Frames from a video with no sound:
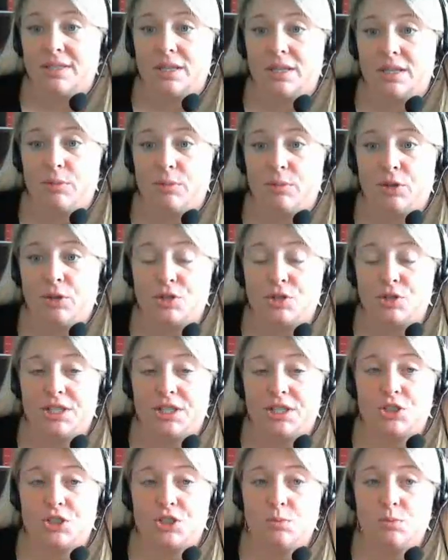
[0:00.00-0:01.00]
some other
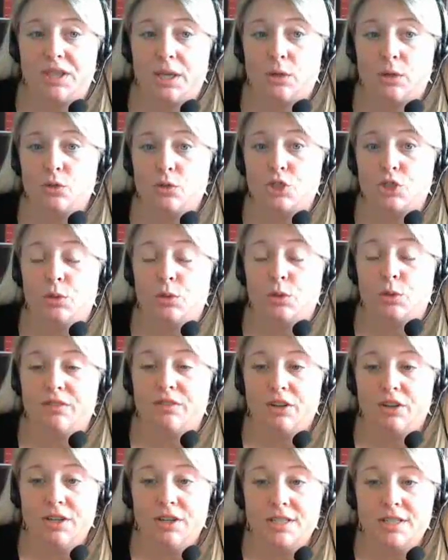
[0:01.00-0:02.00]
section, but that'll show at the
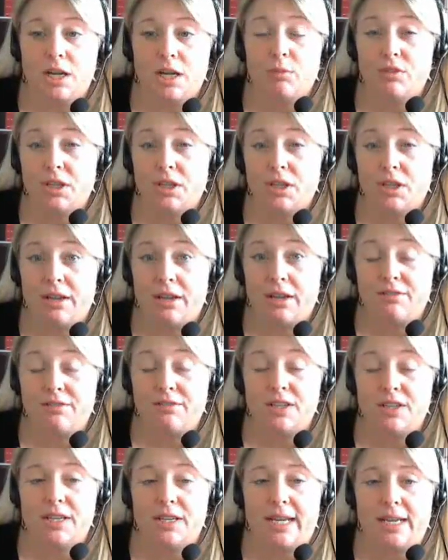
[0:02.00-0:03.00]
very top of the left
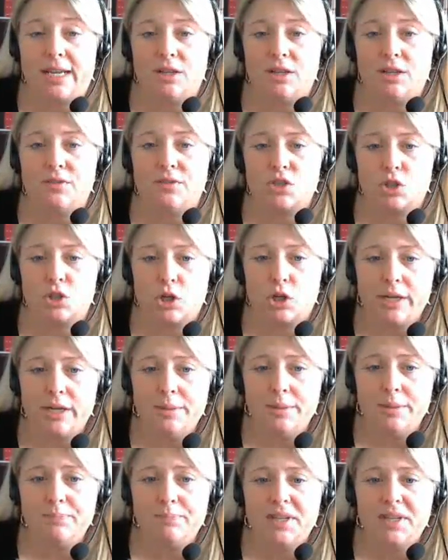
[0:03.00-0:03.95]
hand of the screen.